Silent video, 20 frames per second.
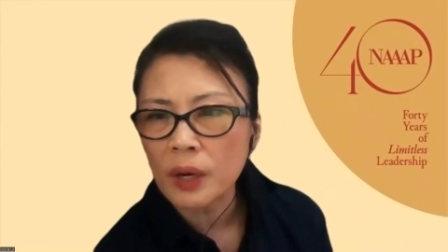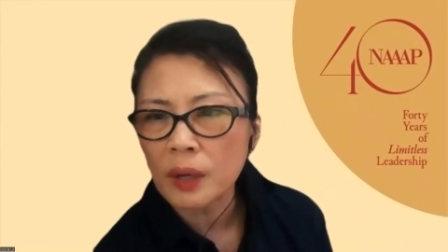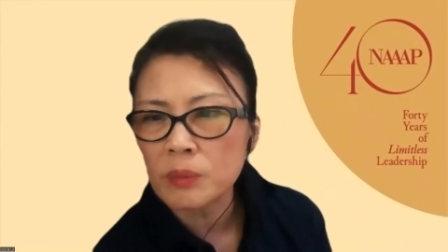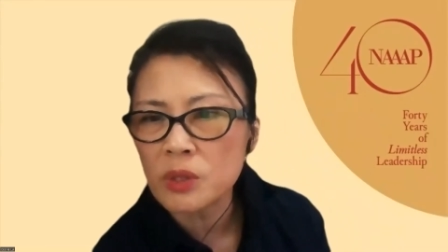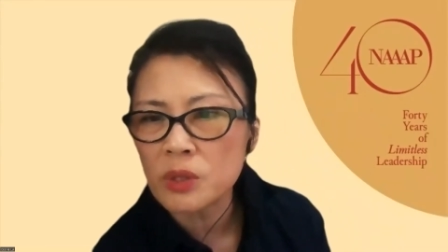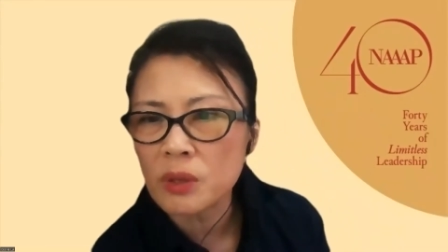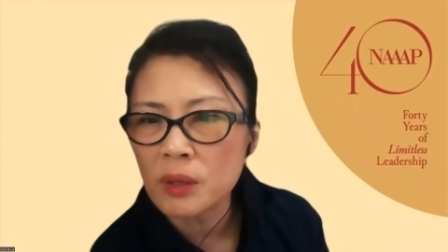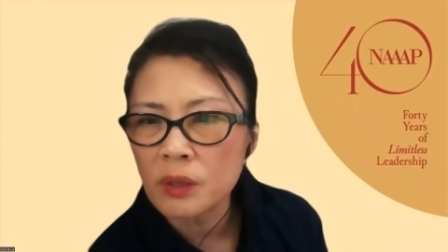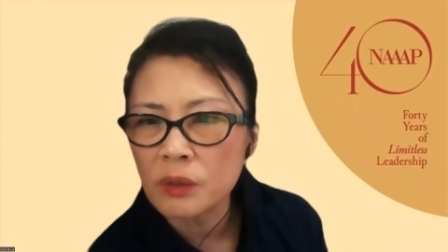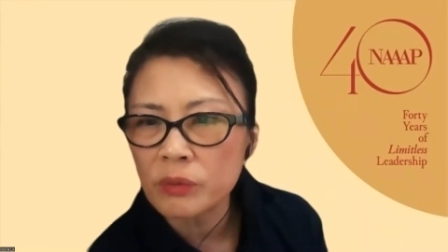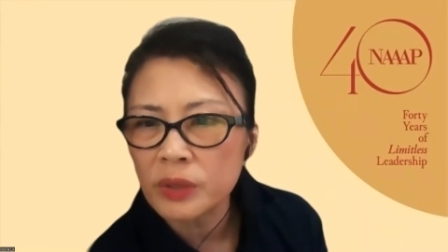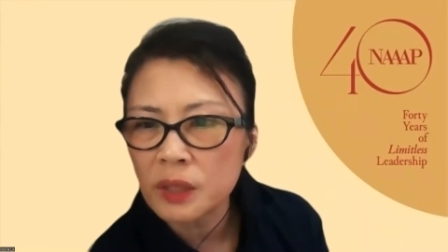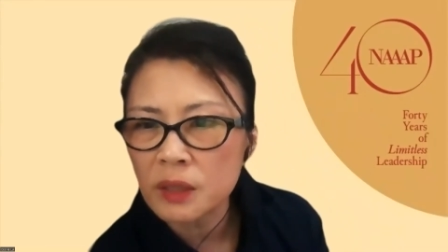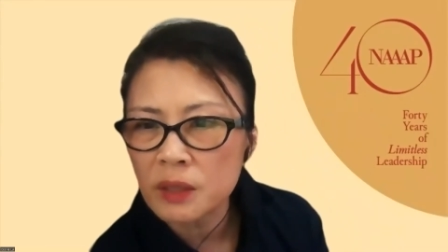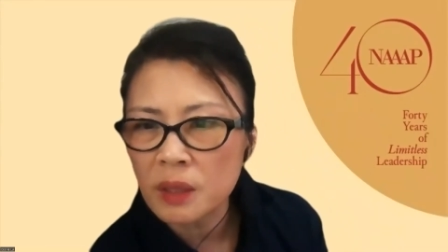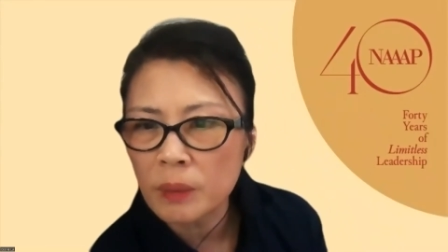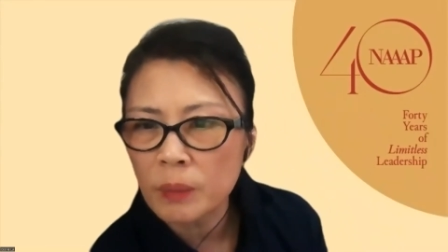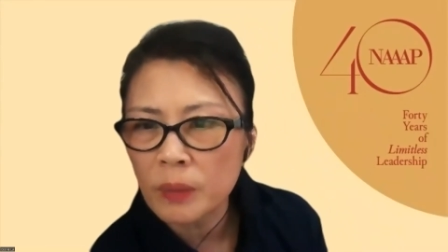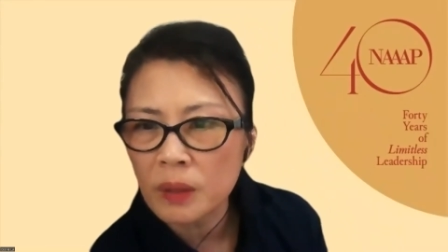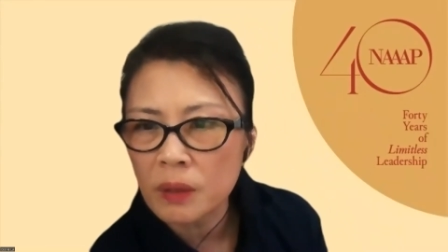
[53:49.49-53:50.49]
I'm trying to read
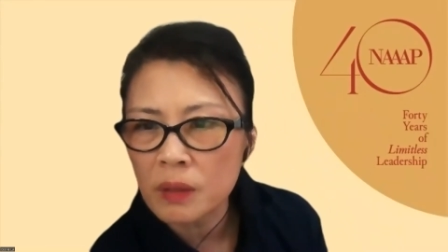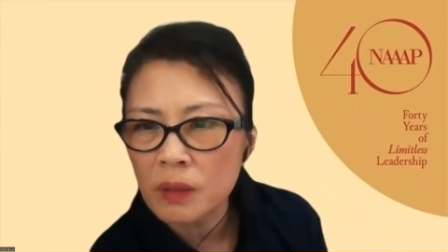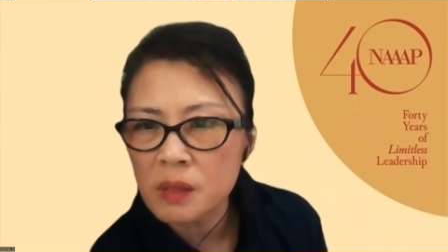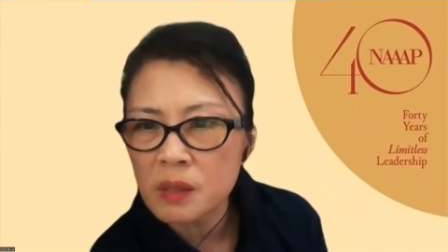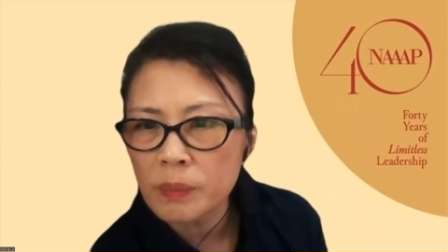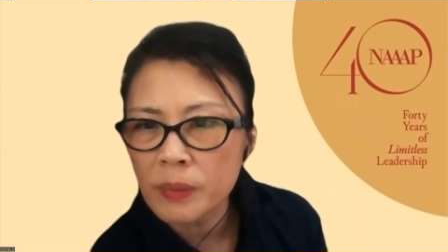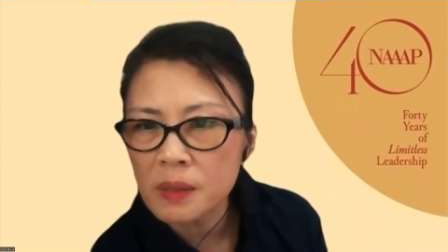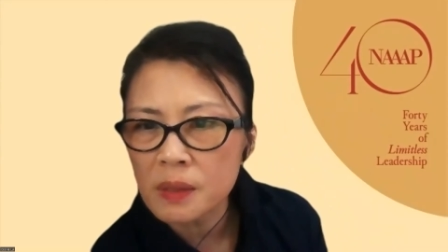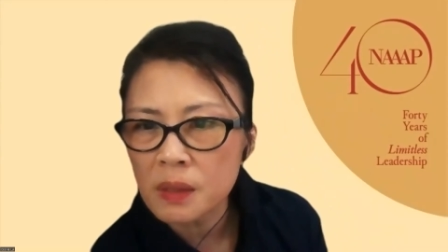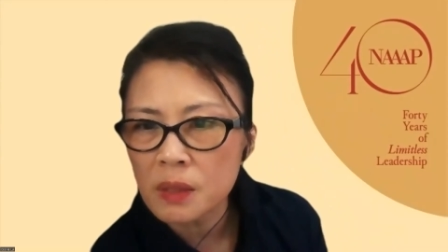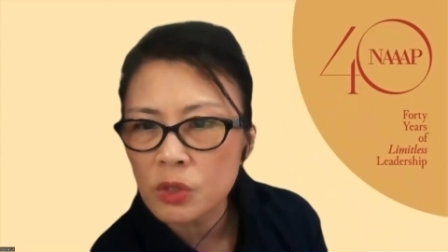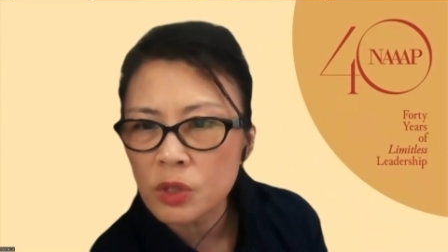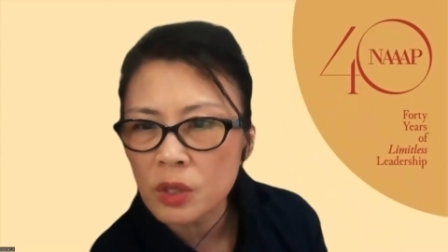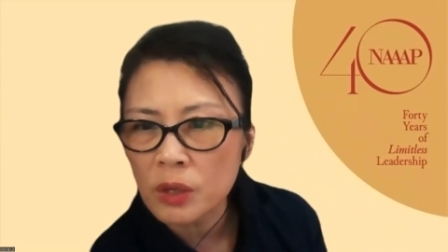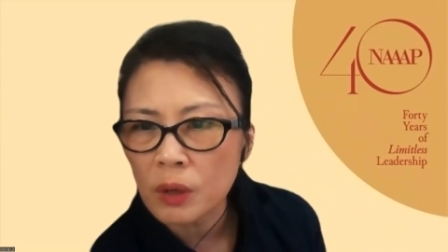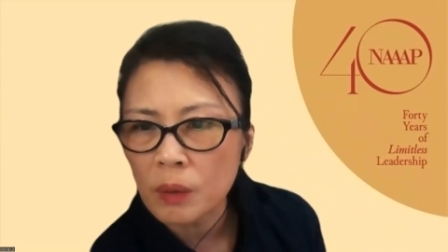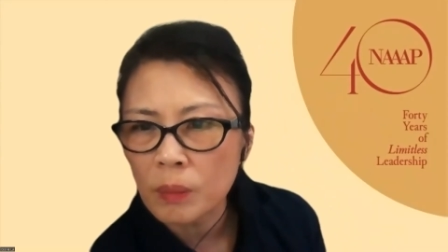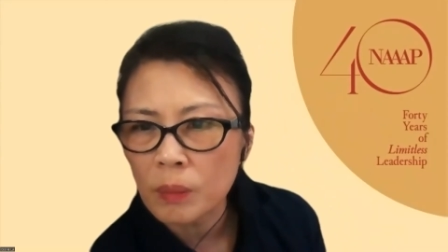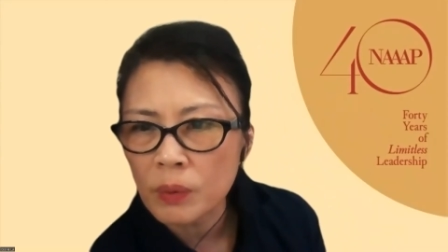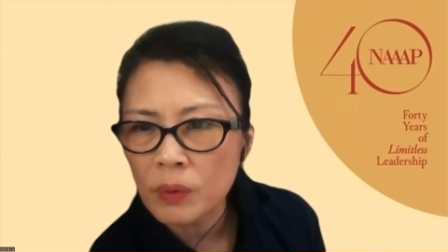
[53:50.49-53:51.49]
Timothy's message
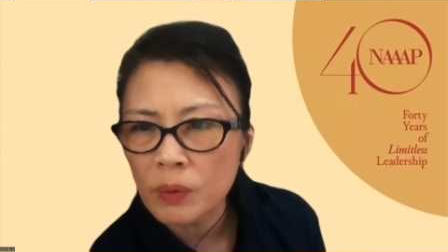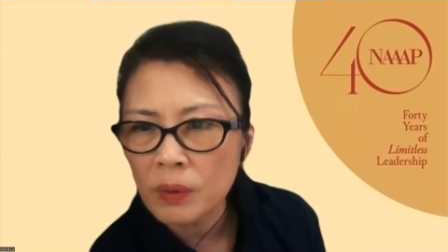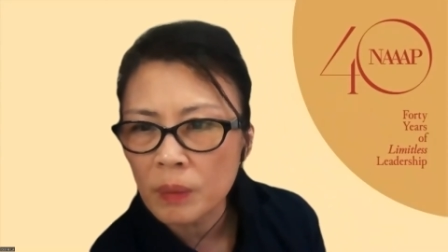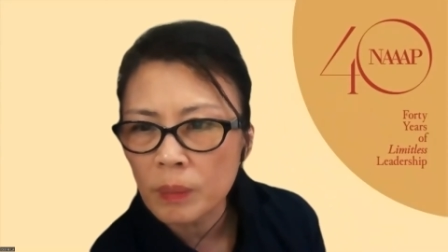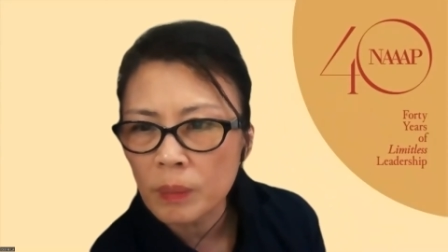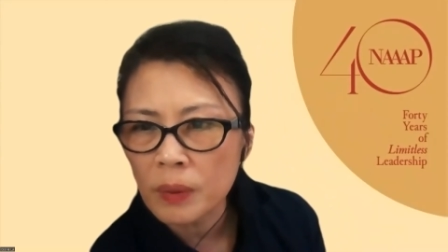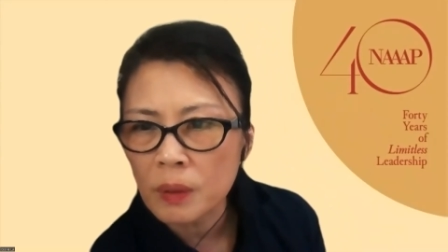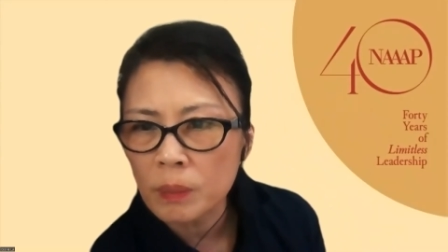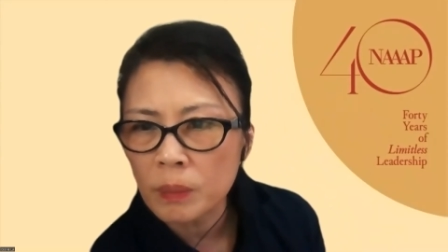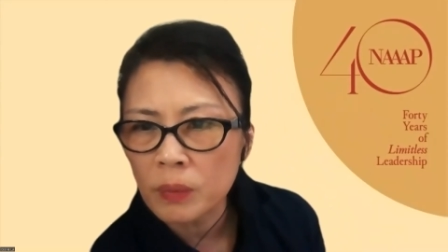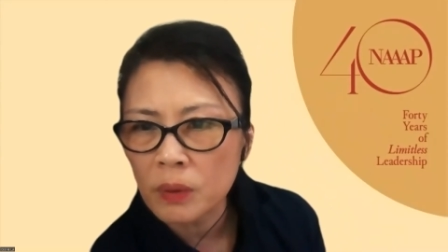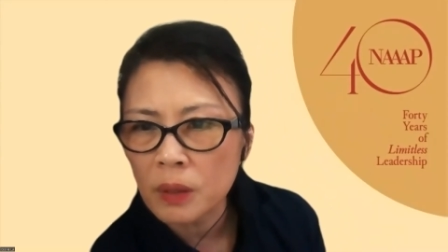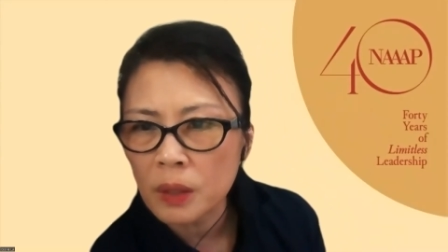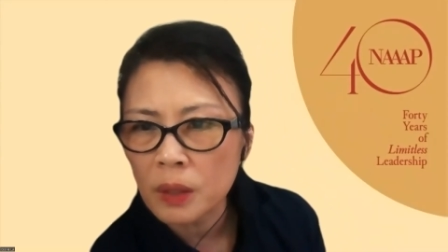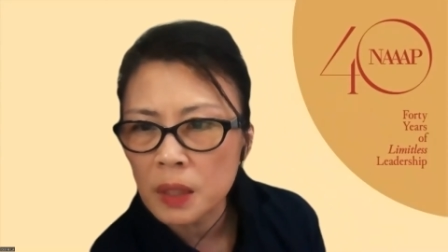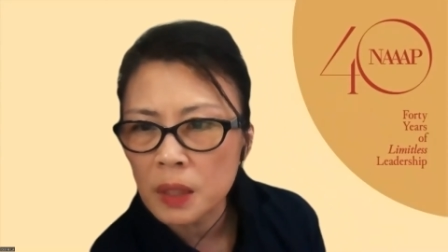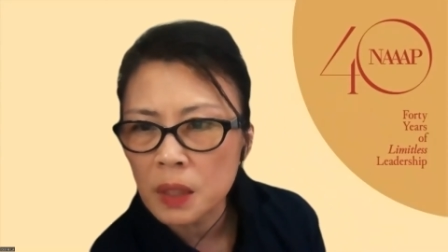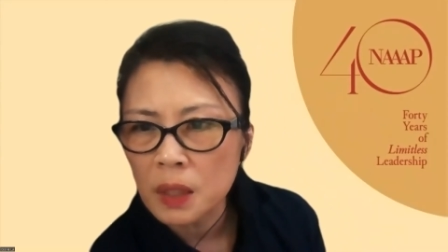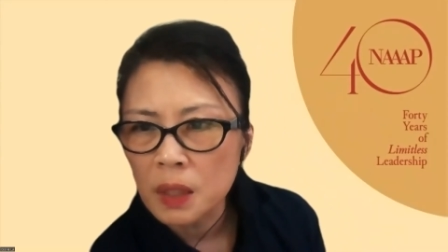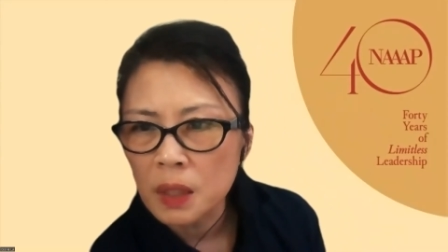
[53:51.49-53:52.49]
here. What can we
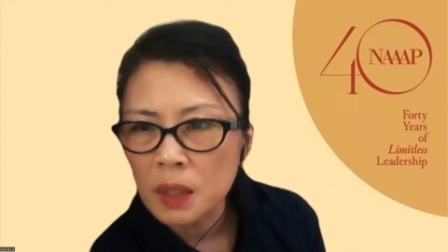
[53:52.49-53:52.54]
find?